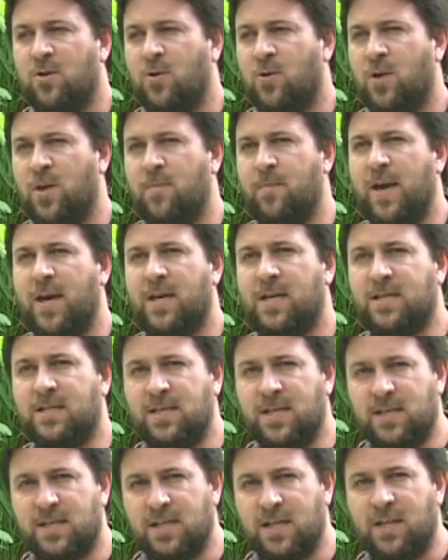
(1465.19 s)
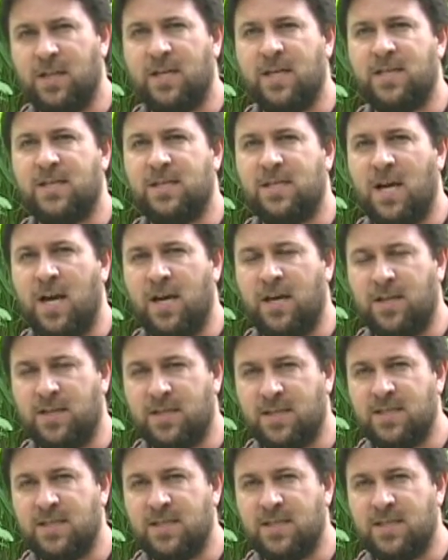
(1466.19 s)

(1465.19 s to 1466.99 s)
or they may consistently assign